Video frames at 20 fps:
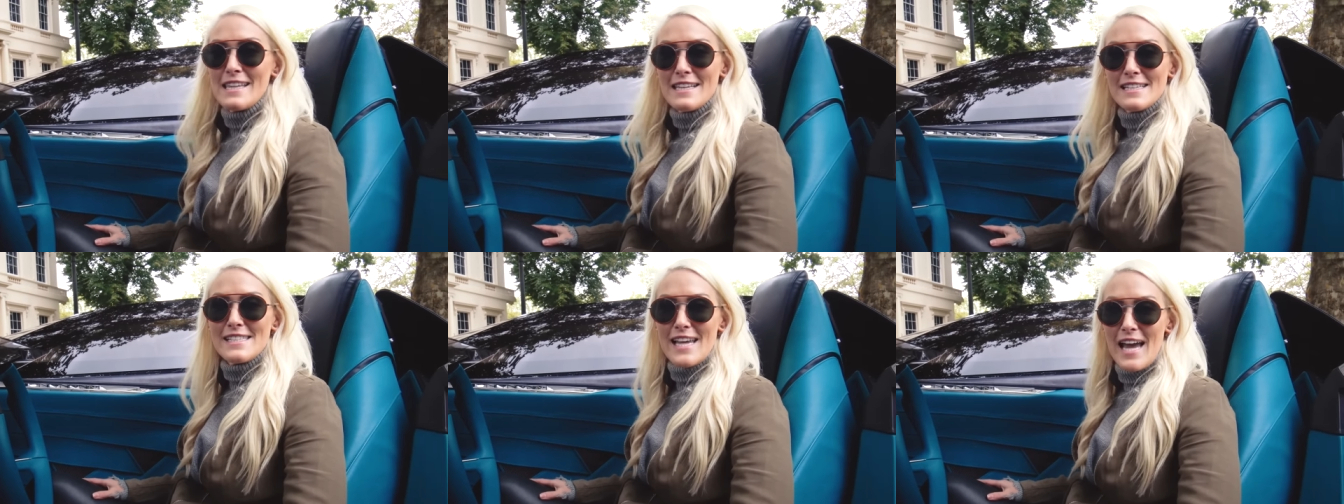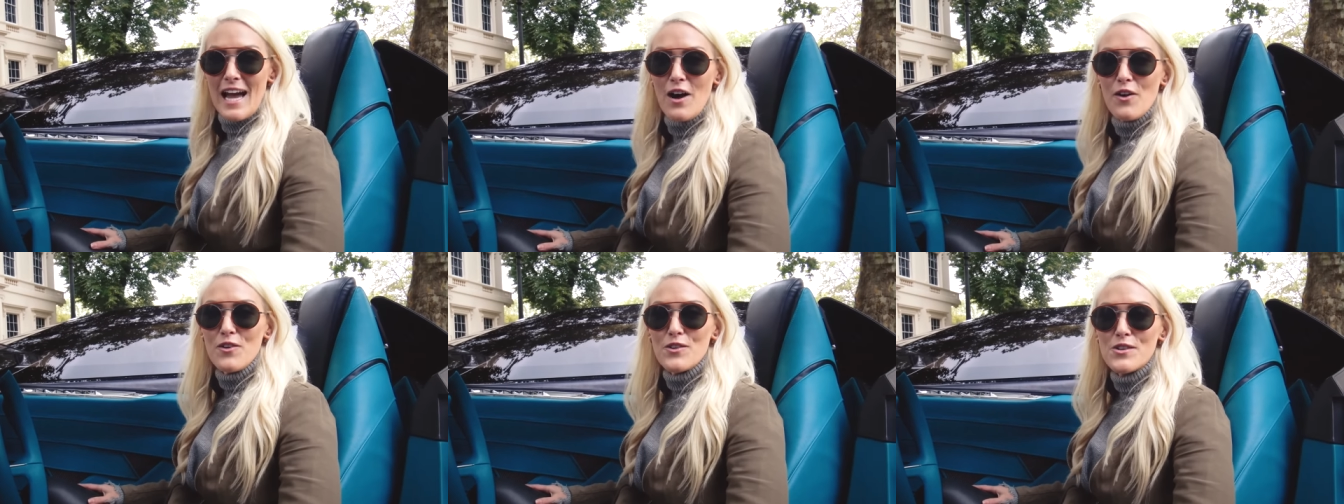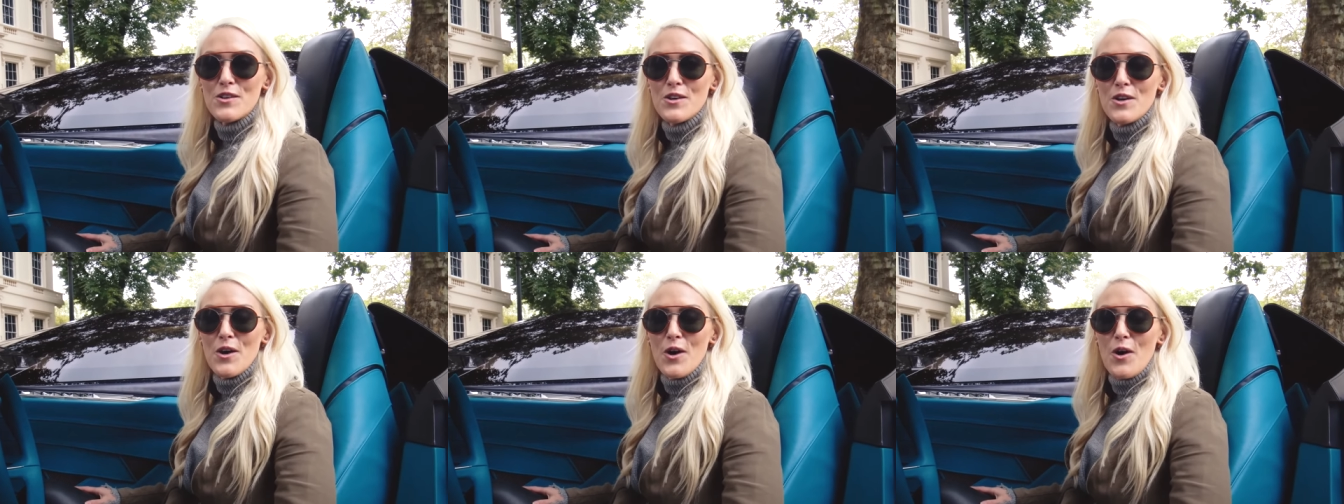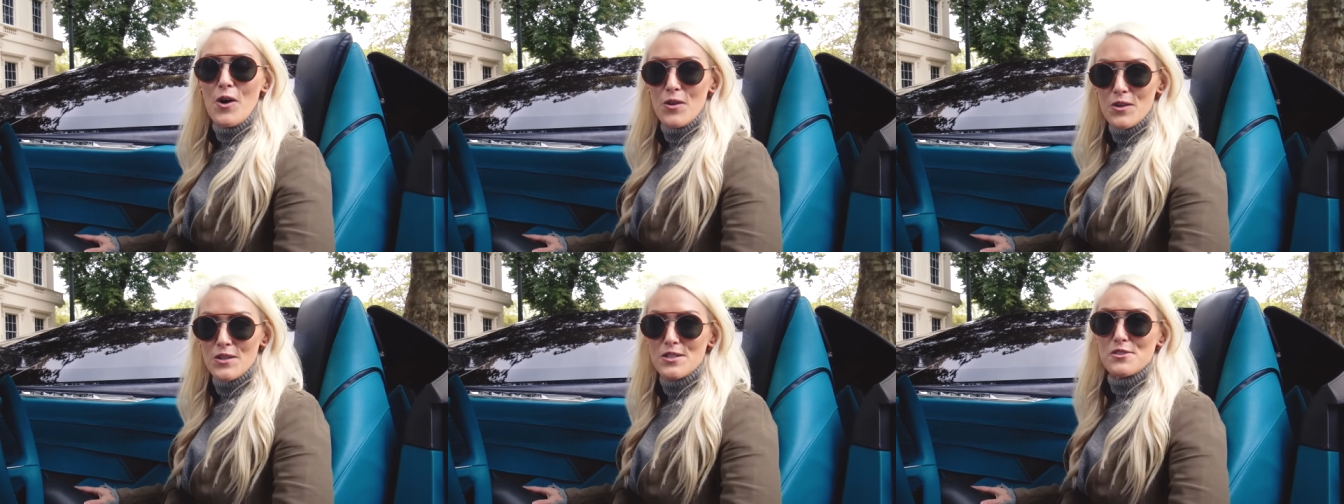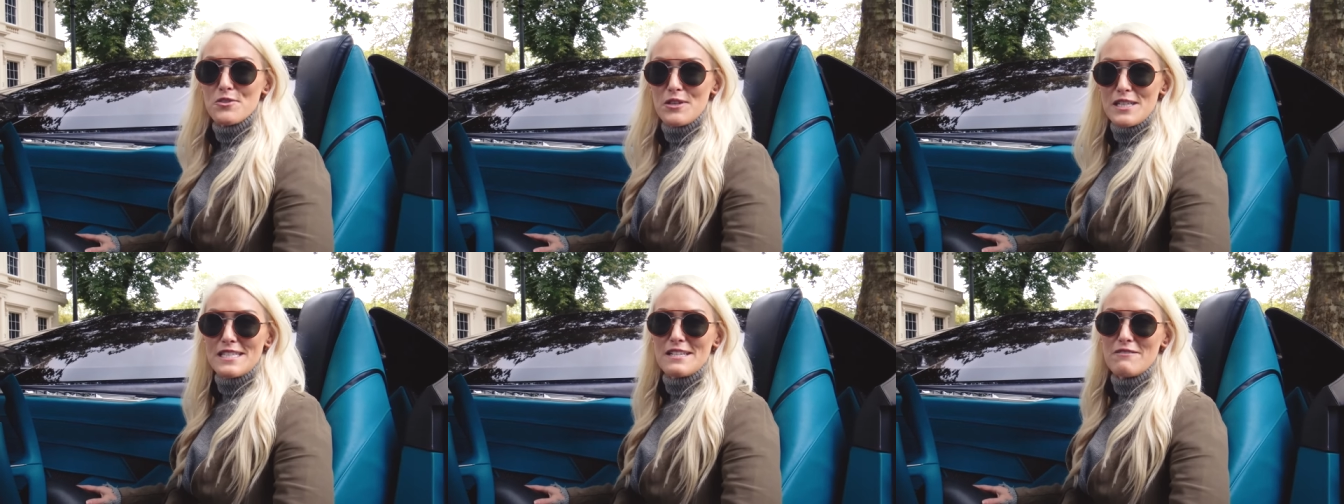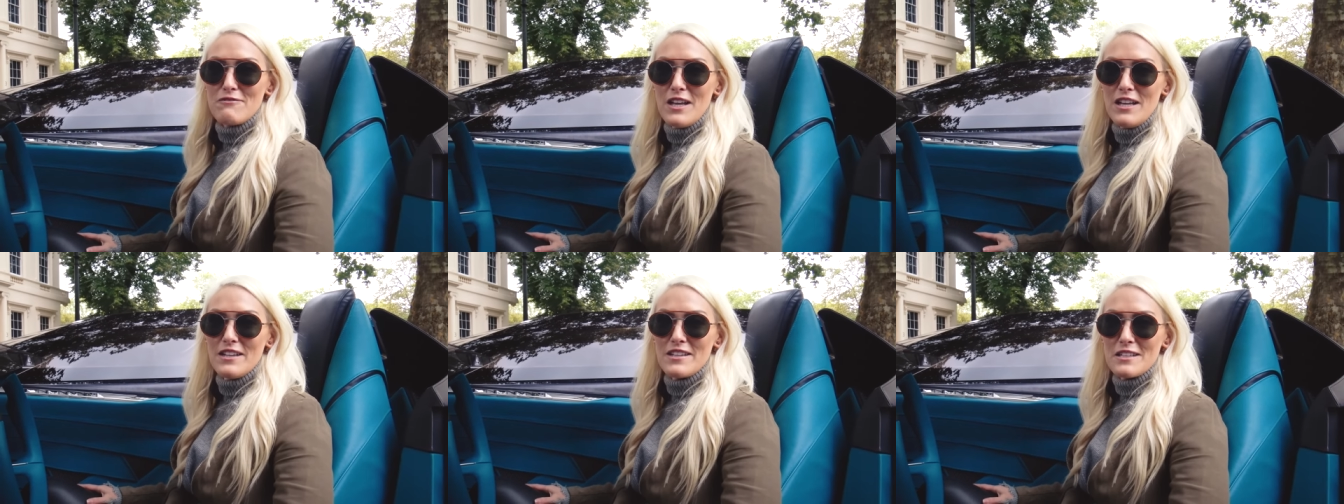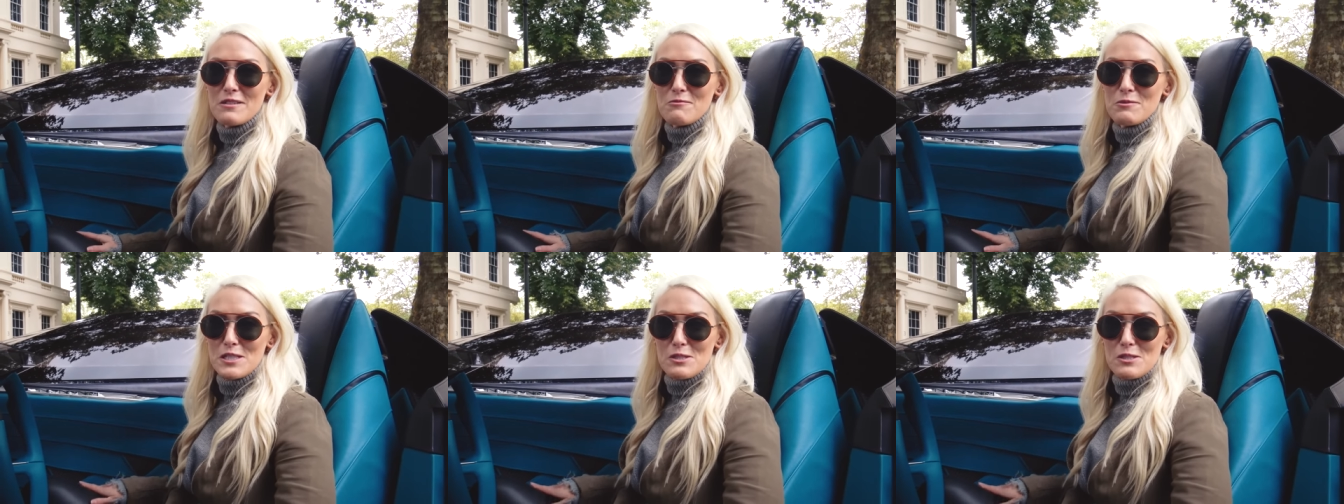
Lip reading: this out on the streets of London,